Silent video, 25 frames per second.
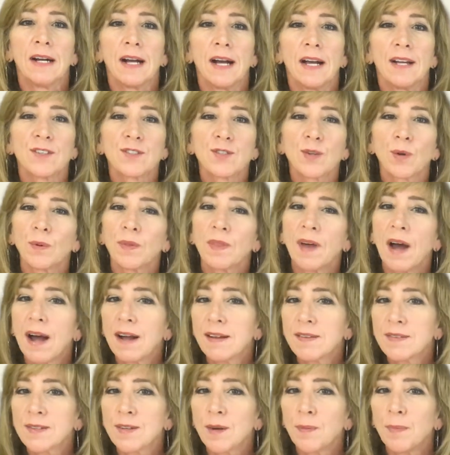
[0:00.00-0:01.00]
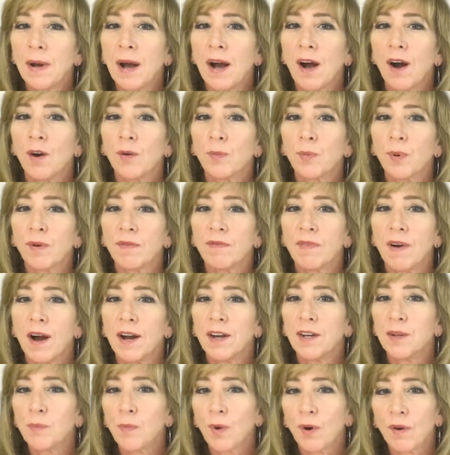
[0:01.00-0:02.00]
And so that's about
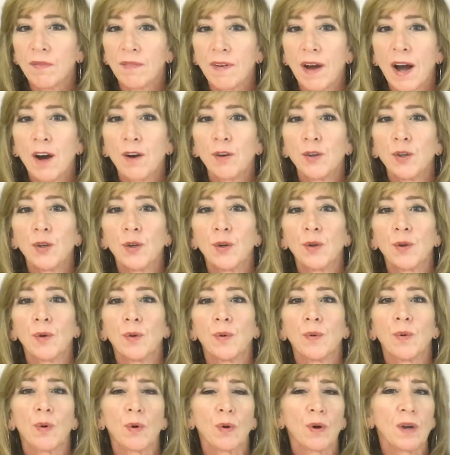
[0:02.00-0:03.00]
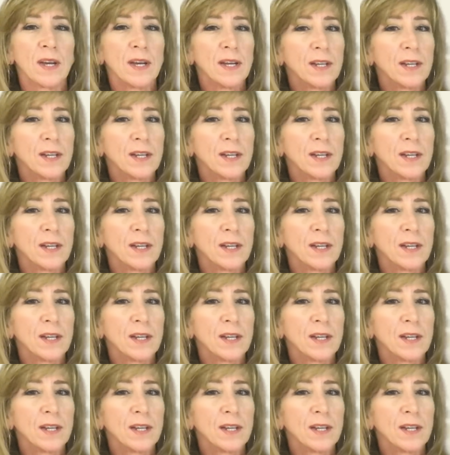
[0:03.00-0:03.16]
providing more value or